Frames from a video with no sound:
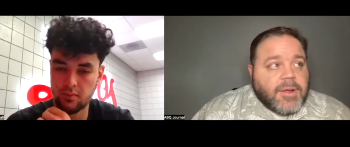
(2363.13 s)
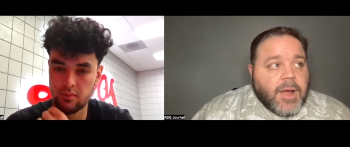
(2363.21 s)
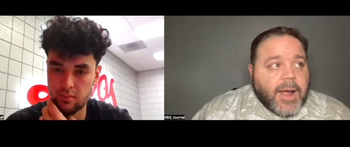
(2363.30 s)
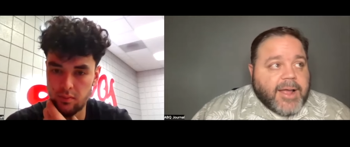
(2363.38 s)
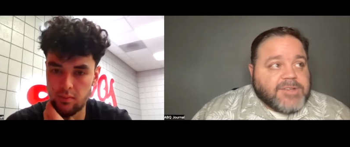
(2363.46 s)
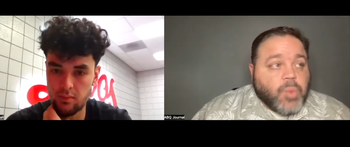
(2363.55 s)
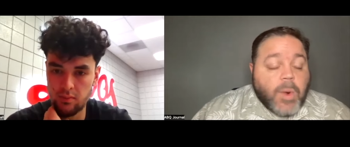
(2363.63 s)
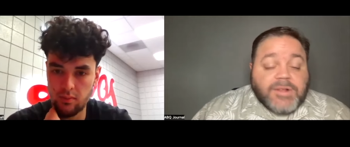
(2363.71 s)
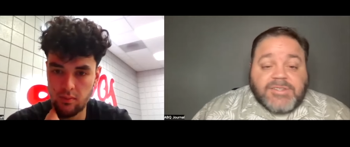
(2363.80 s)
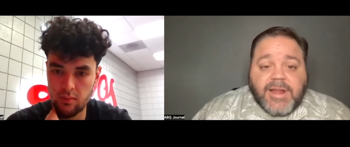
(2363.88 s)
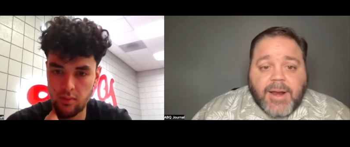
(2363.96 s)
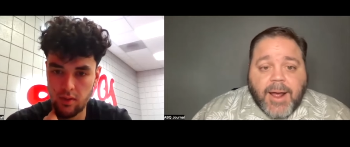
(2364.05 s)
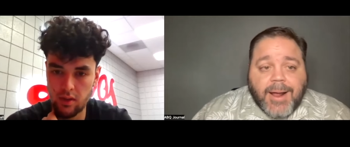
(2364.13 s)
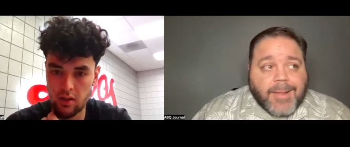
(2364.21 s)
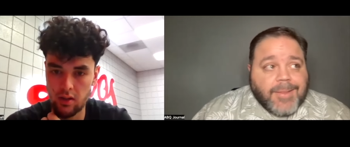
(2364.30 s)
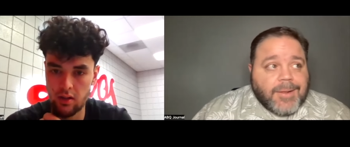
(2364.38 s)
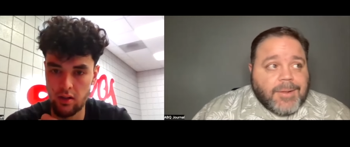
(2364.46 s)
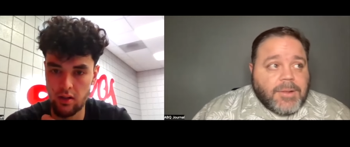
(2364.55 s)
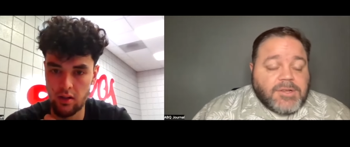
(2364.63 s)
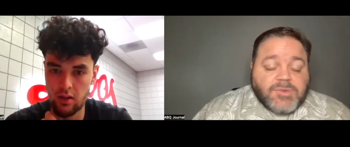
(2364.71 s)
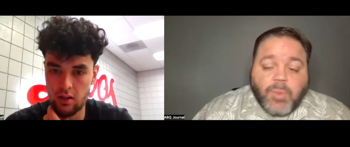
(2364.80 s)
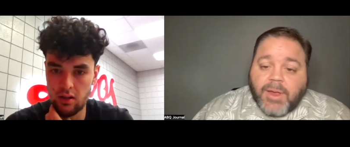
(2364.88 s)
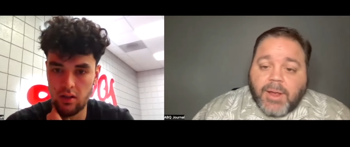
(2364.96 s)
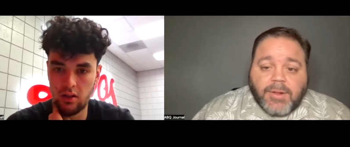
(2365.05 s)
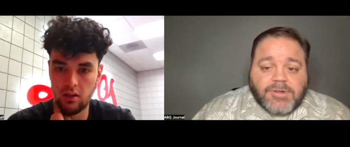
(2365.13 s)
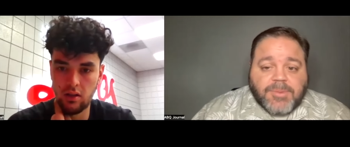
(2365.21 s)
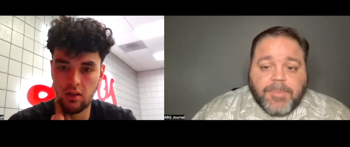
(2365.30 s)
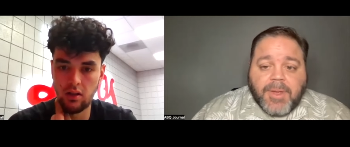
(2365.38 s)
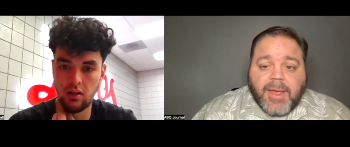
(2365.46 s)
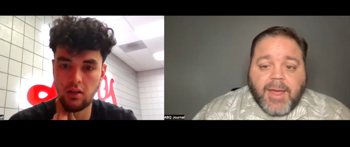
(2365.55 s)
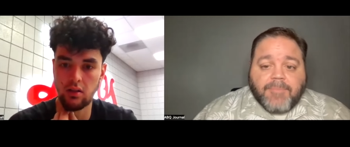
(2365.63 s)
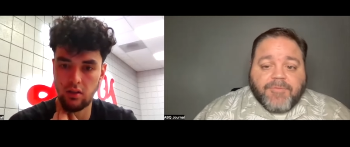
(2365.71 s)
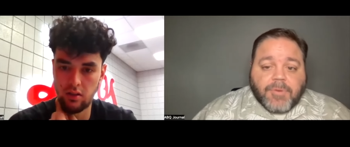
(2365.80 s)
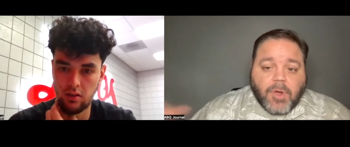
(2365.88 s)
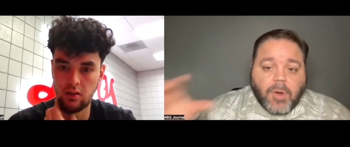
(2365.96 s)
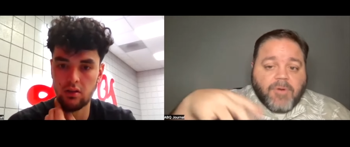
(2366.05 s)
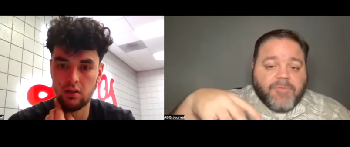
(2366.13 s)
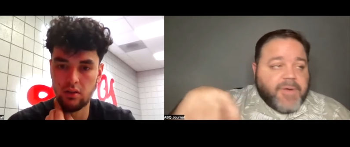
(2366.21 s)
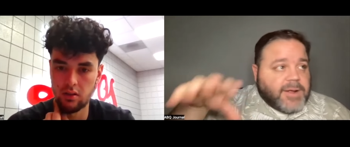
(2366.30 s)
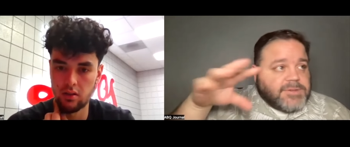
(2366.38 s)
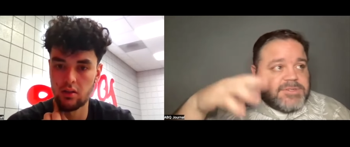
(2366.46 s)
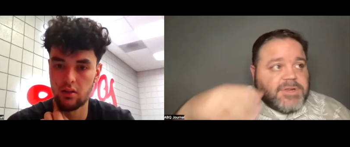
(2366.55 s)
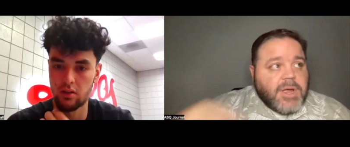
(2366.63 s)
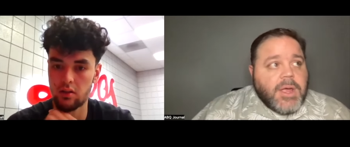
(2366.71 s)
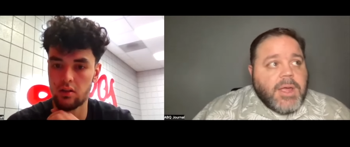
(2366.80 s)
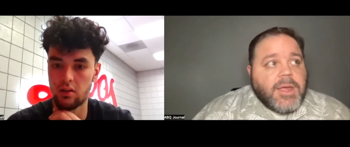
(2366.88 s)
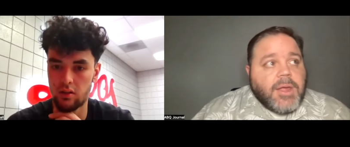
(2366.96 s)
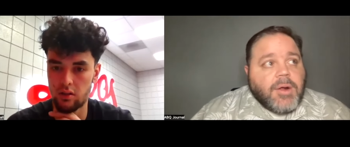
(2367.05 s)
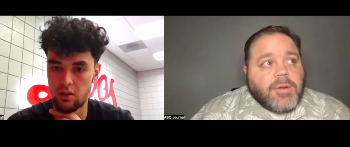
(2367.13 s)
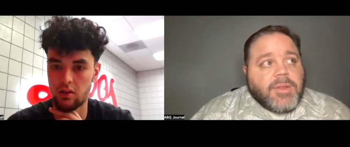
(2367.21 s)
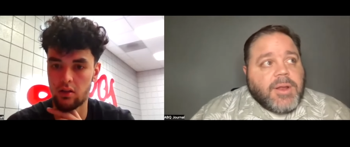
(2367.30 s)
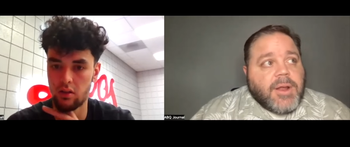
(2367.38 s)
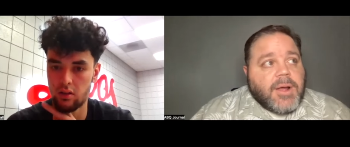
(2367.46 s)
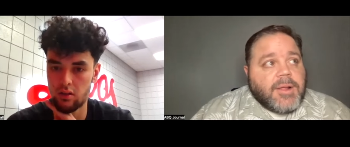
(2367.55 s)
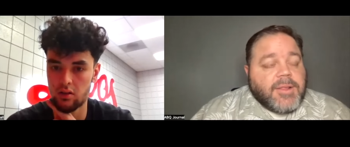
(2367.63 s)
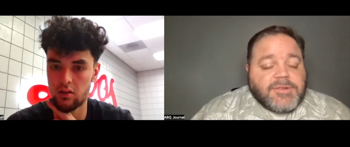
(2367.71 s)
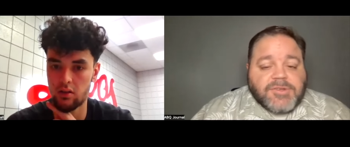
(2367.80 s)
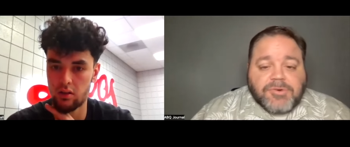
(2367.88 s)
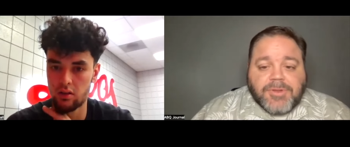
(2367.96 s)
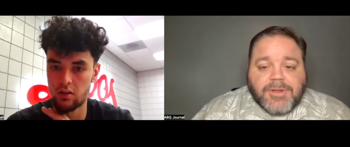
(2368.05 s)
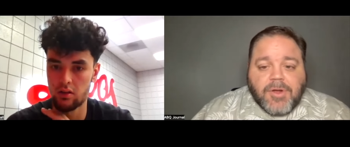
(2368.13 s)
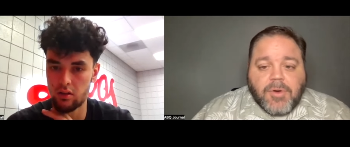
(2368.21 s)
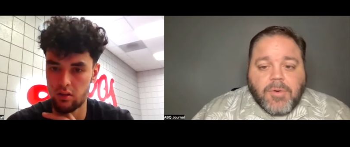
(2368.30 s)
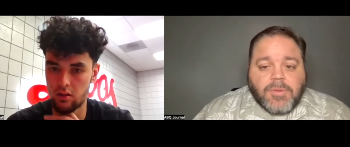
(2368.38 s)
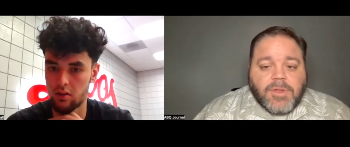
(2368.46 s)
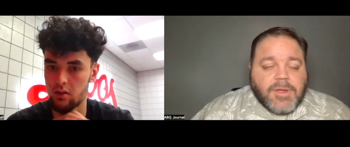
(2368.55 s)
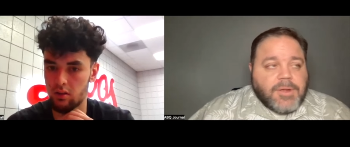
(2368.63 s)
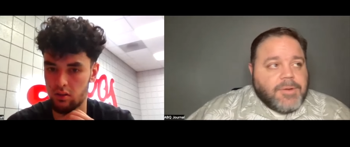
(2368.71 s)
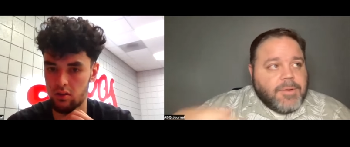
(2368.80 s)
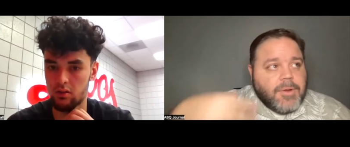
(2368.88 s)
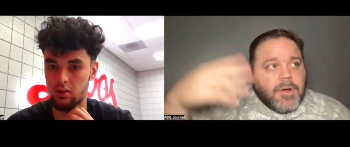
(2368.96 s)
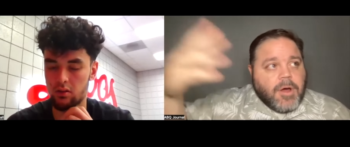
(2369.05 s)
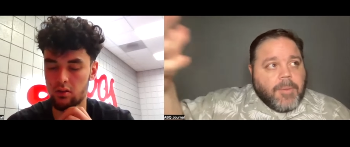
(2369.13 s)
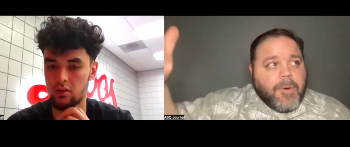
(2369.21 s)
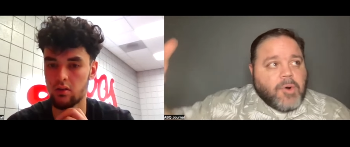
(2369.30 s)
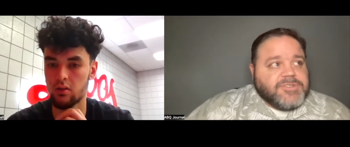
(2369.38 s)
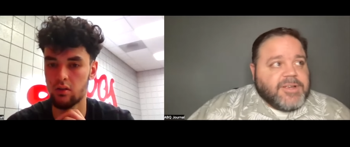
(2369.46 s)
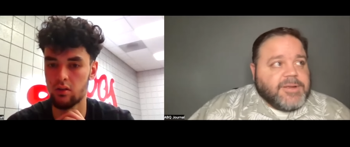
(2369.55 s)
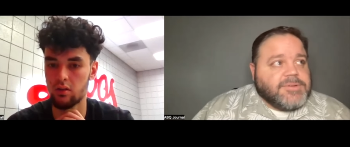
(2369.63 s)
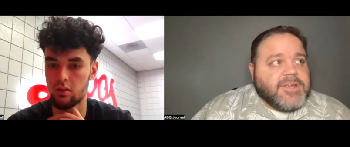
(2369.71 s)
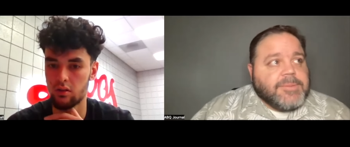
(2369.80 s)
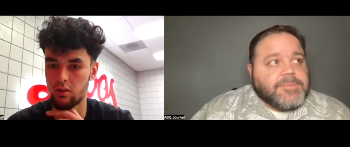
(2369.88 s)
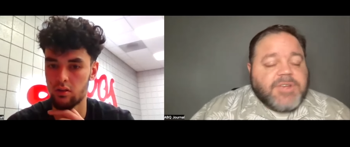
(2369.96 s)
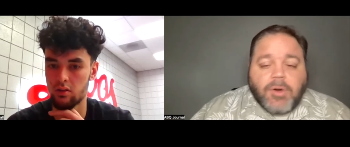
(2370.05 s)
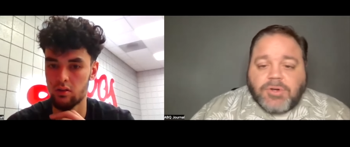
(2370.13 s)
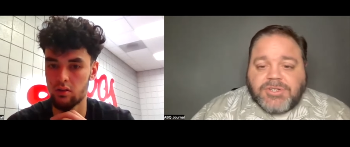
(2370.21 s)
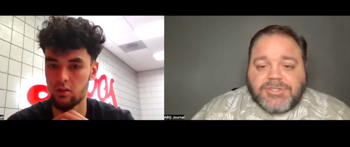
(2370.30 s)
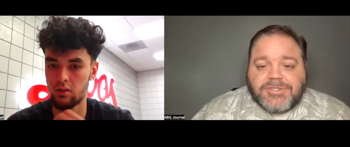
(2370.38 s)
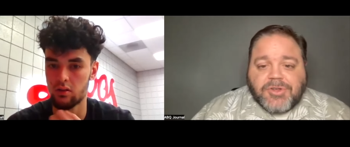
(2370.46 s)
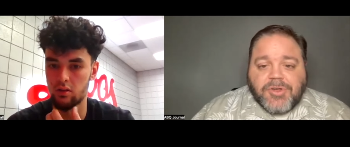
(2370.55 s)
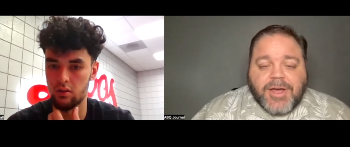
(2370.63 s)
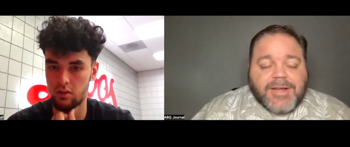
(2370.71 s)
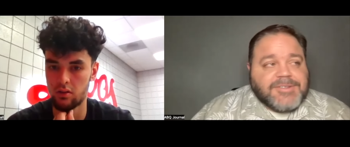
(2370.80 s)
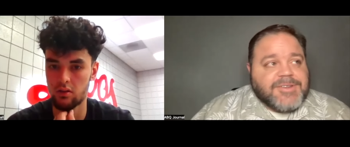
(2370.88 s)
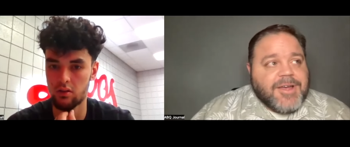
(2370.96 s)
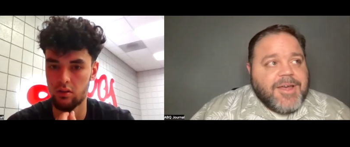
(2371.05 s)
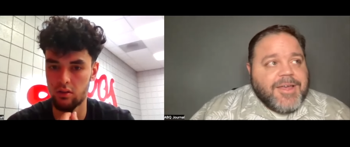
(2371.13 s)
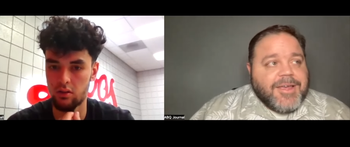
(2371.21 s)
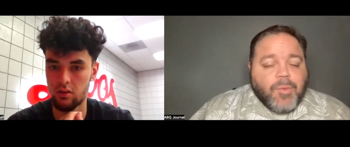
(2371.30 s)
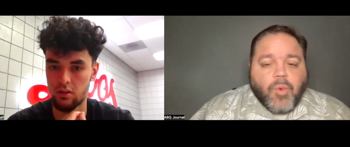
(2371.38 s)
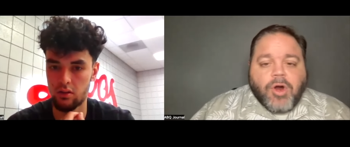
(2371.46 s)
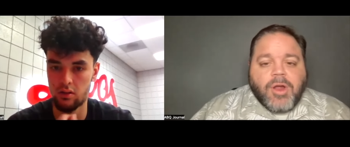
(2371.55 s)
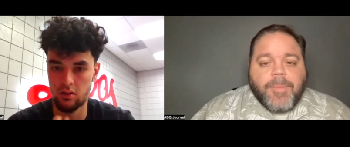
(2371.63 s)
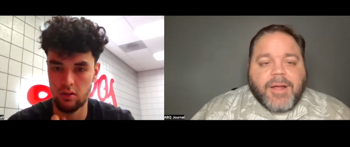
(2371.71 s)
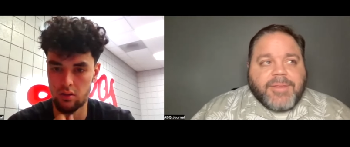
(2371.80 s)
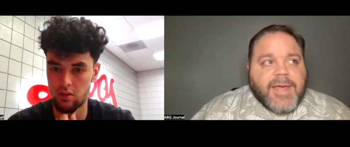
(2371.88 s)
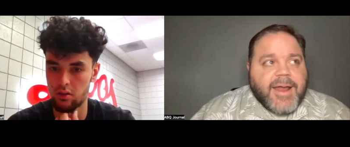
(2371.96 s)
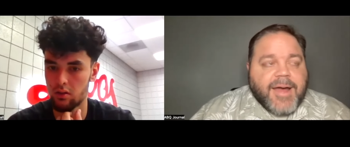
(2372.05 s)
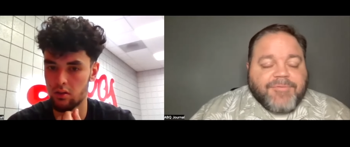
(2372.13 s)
Speaker 1: I guess Wednesday night, and then this weekend there's a big game for Lobo fans here that uh, that certainly know the opposing teams' coaches. So you guys can worry about that